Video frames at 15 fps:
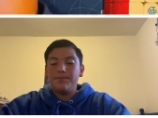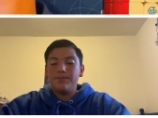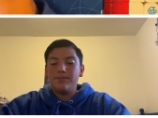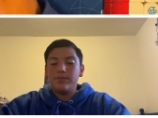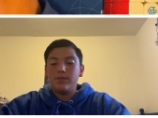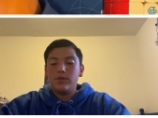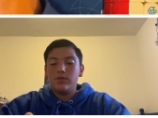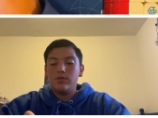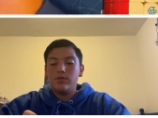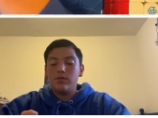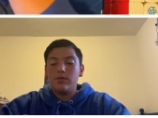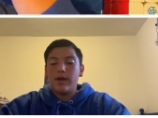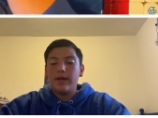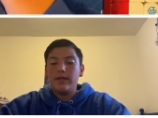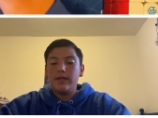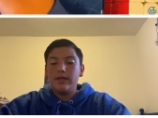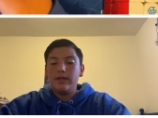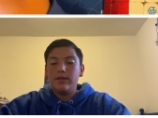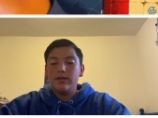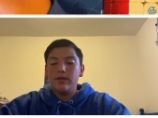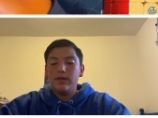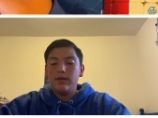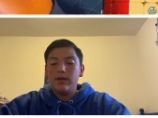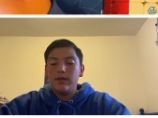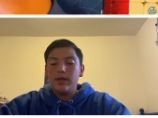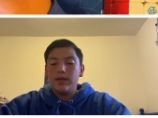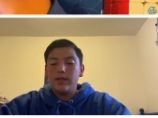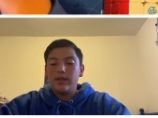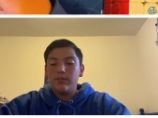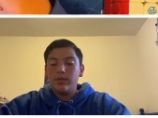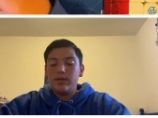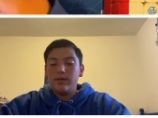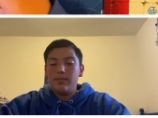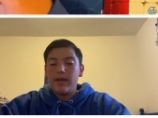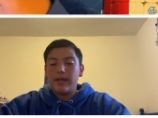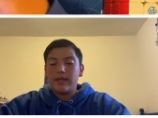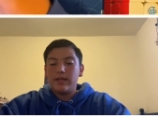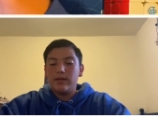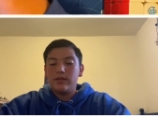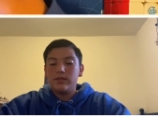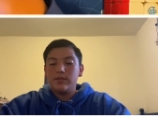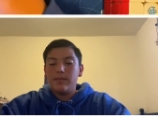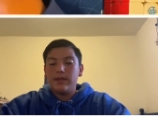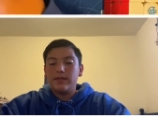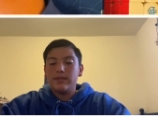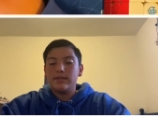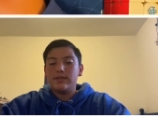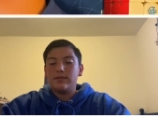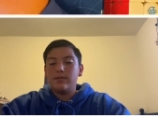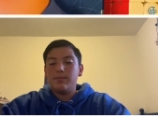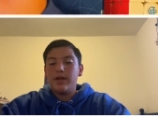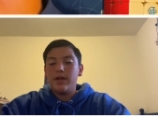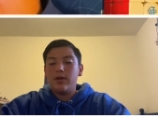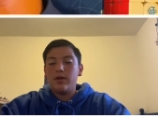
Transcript: do a righty, and then put it back in to make this pair.